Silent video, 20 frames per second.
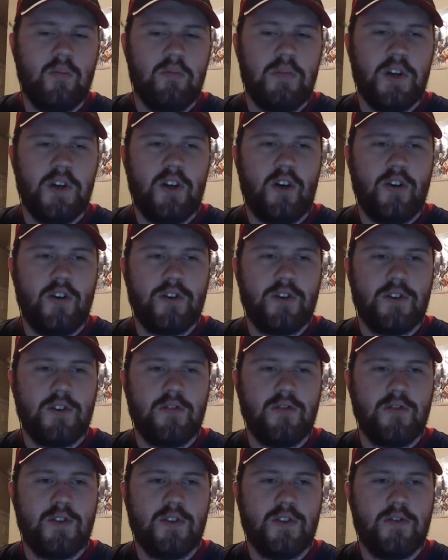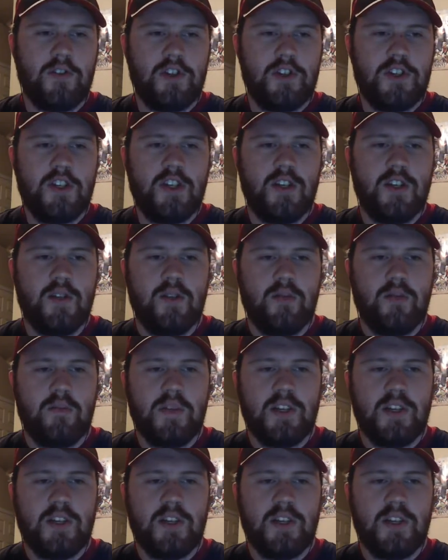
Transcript: but also so does she